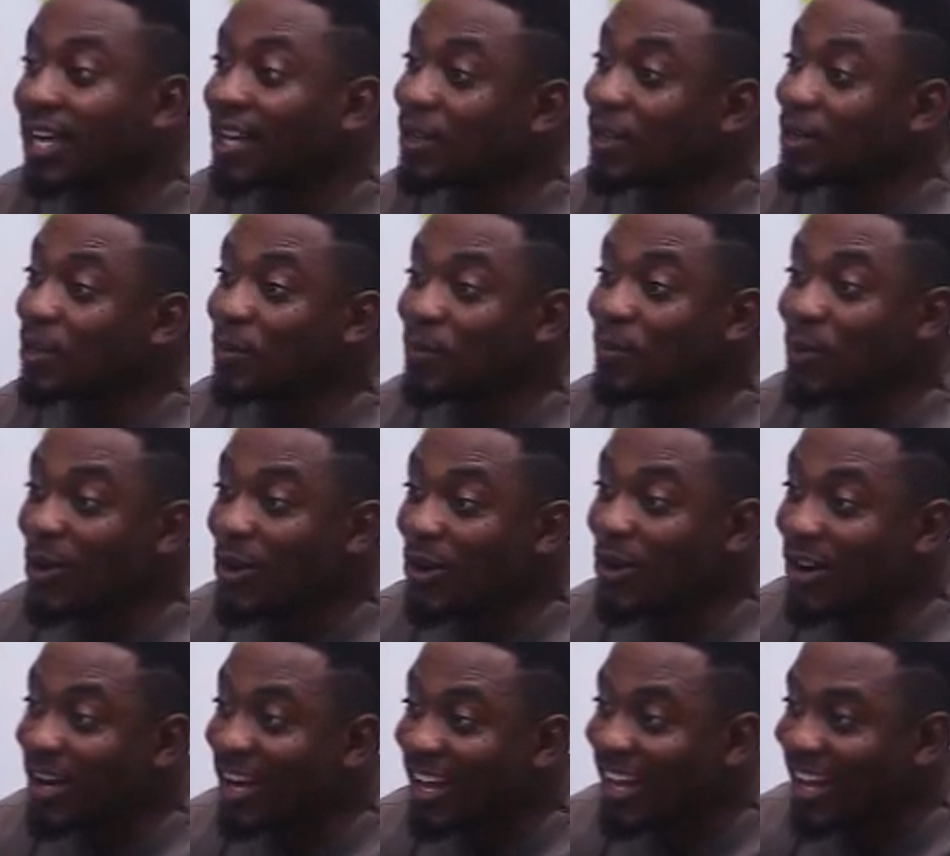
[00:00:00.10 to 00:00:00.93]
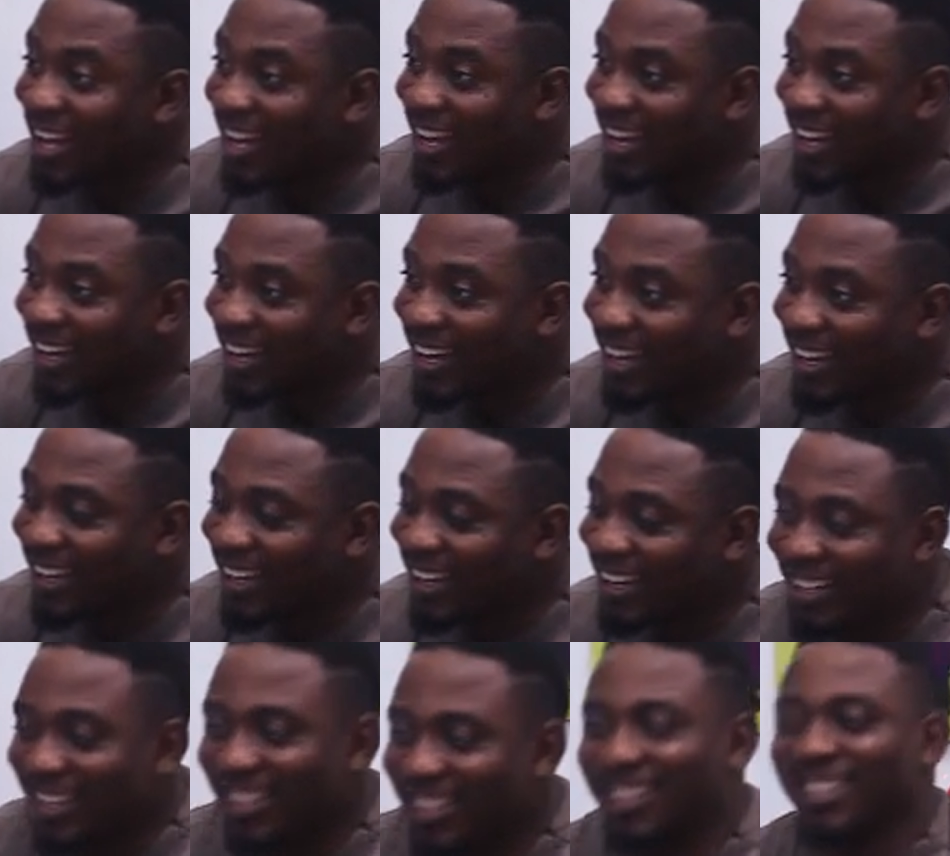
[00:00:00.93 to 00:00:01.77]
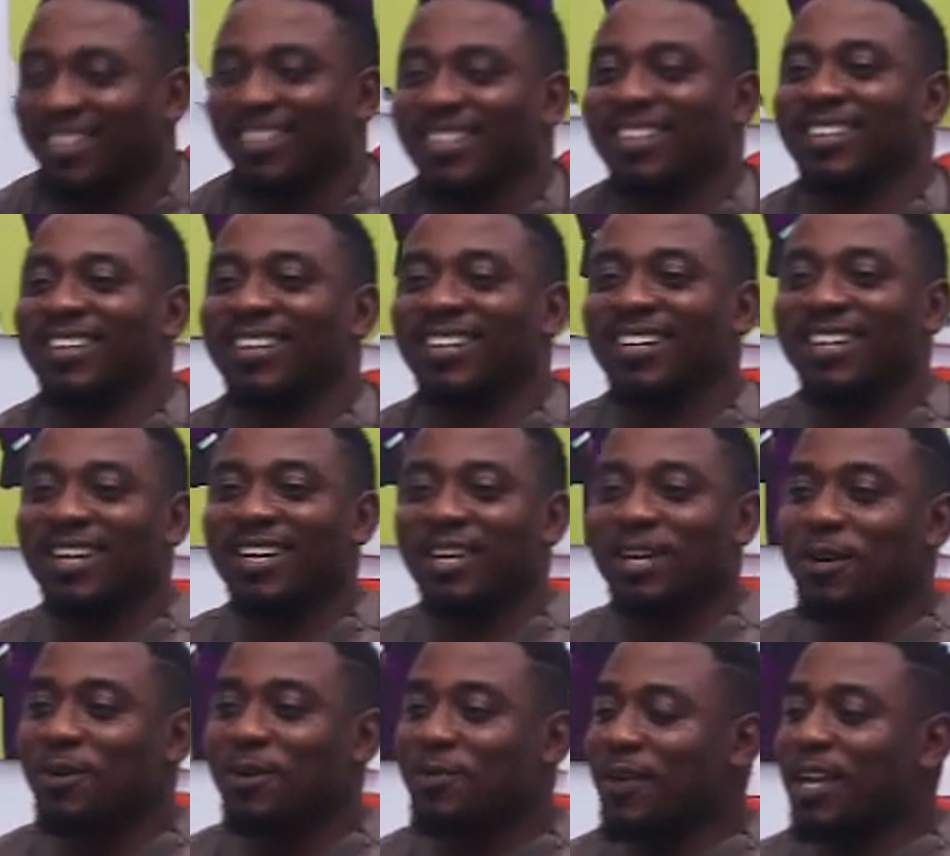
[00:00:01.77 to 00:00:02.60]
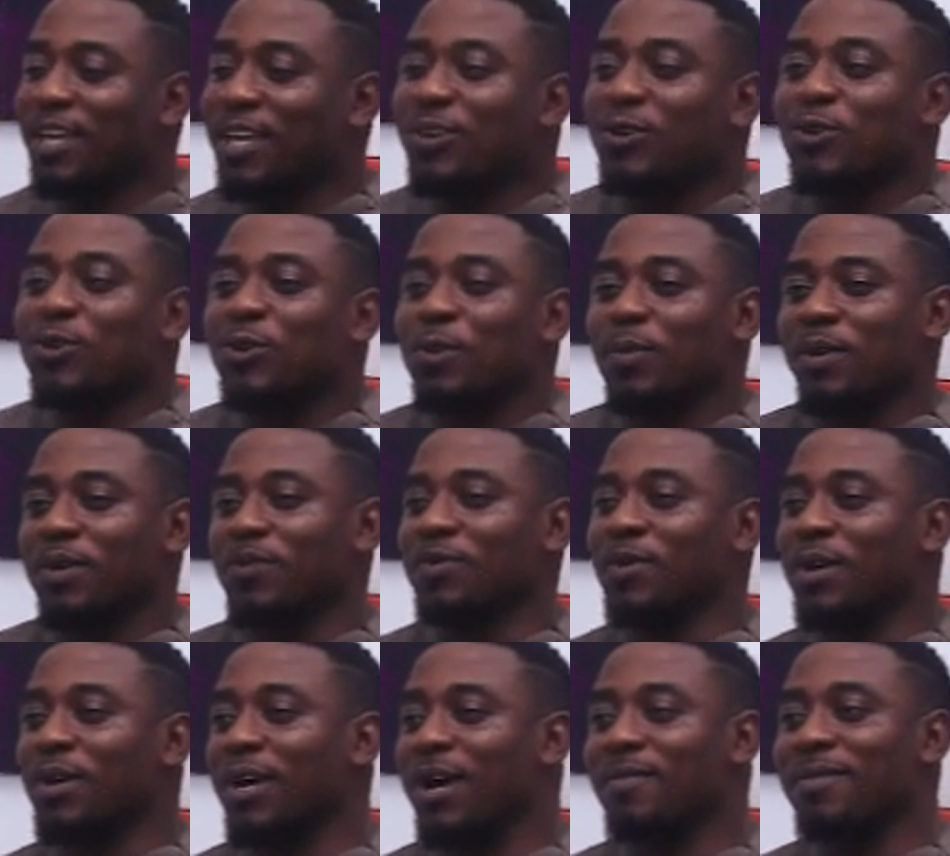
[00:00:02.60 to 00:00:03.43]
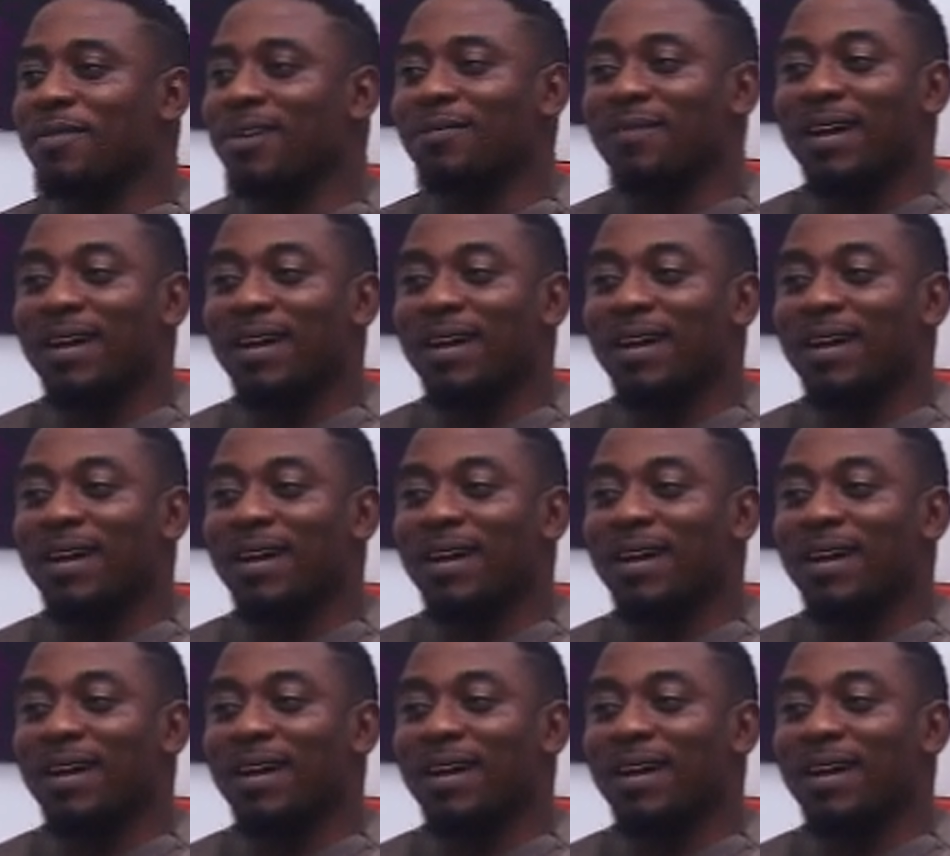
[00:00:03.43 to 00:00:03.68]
Good morning. Good morning. Thank you so much for coming.